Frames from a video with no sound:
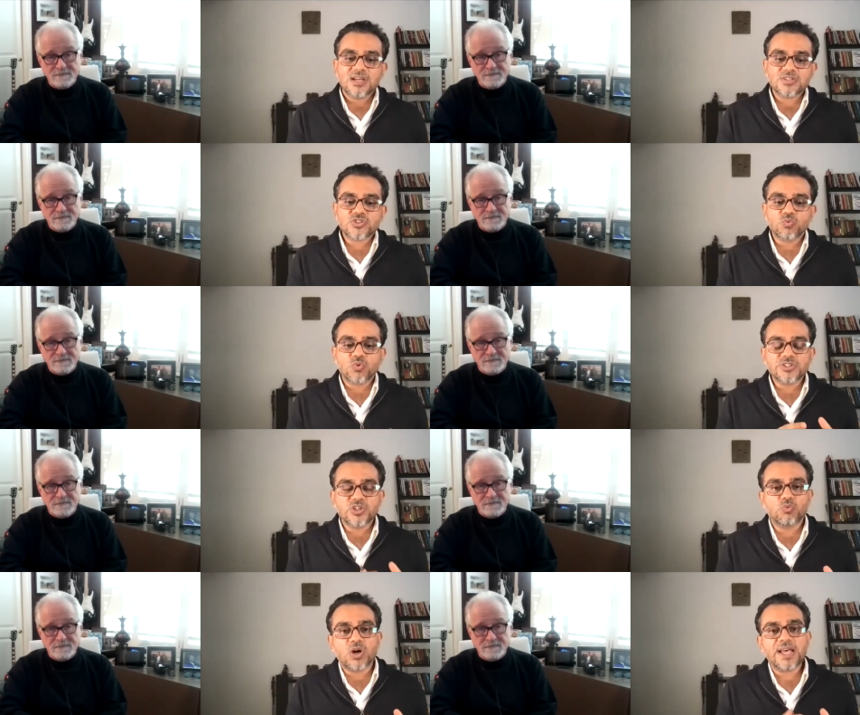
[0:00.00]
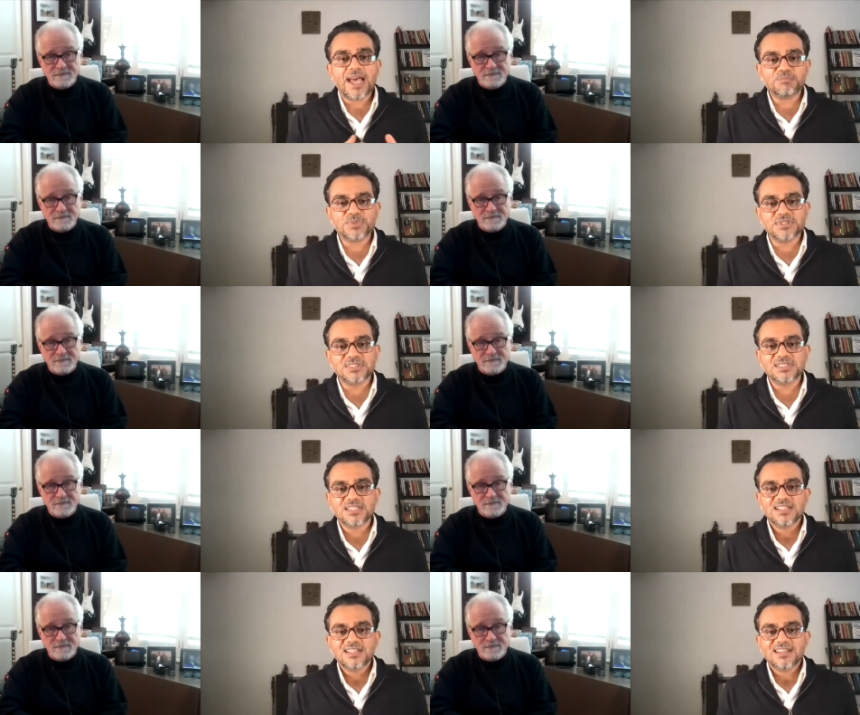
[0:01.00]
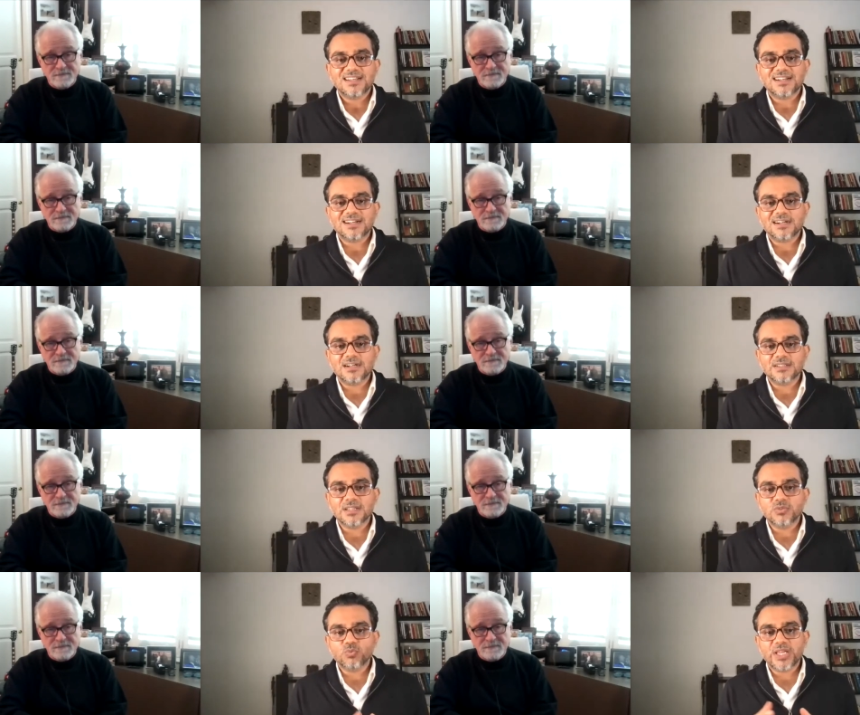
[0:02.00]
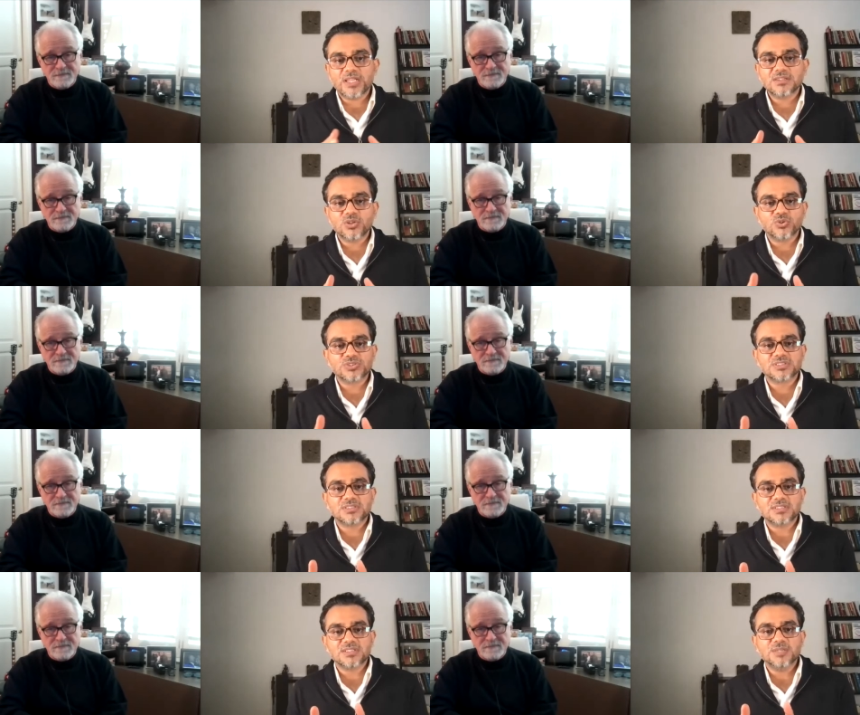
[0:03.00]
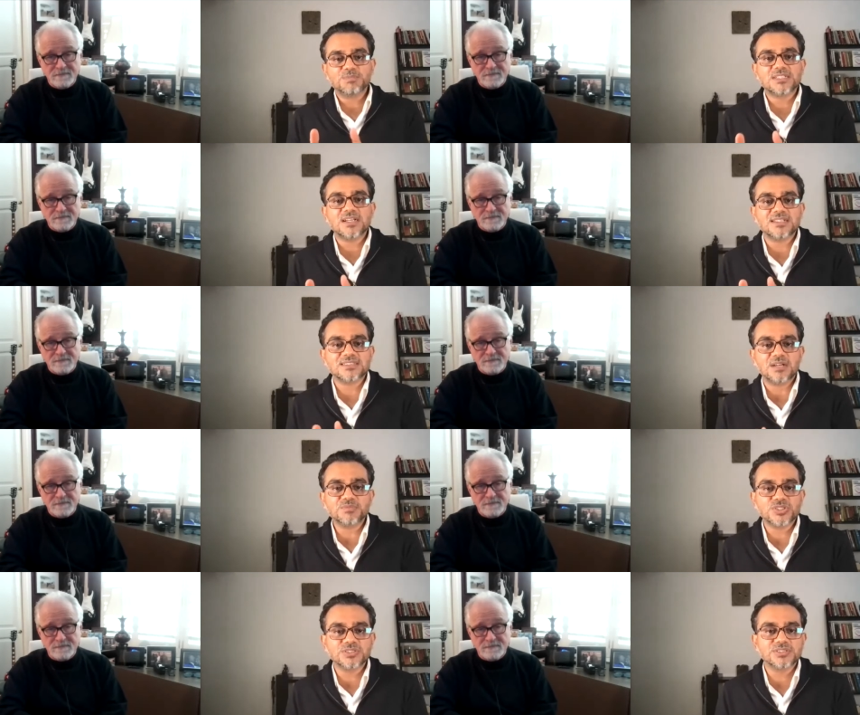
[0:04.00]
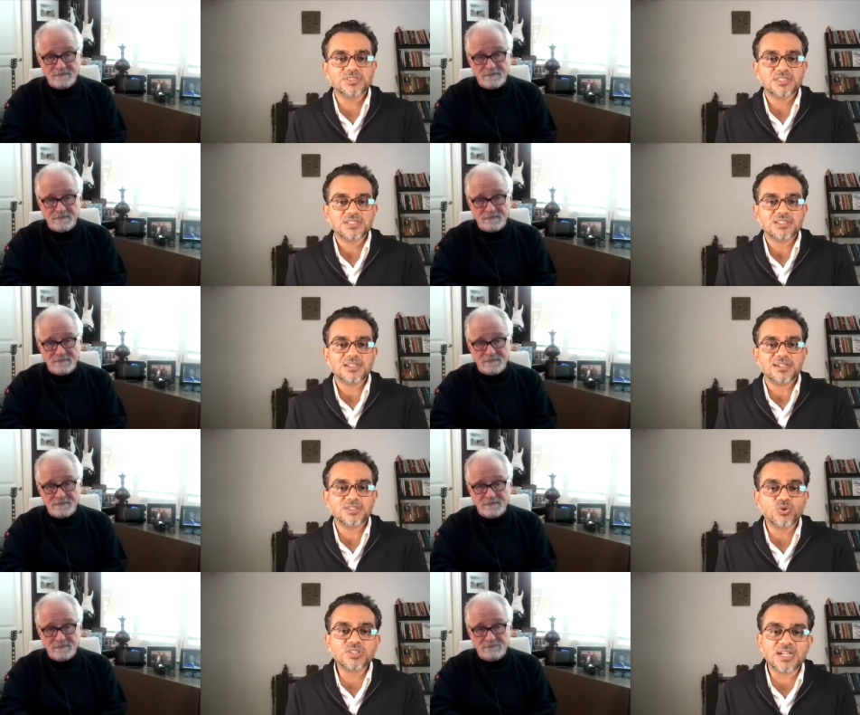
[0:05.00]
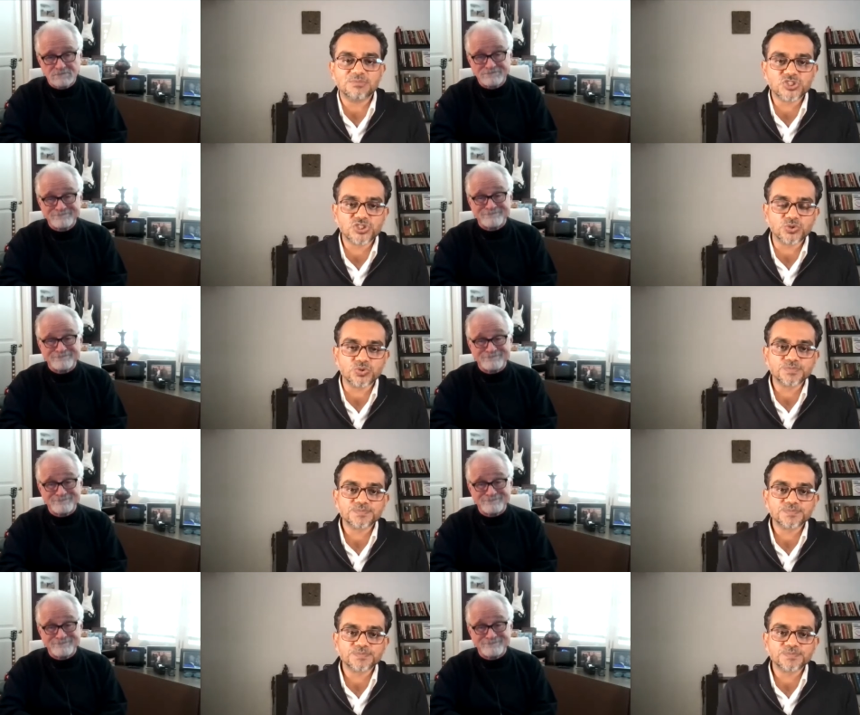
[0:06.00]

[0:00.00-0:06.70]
Speaker 1: Uh, so, you know, what happens uh, when those EBITDA assumptions uh, don't come true?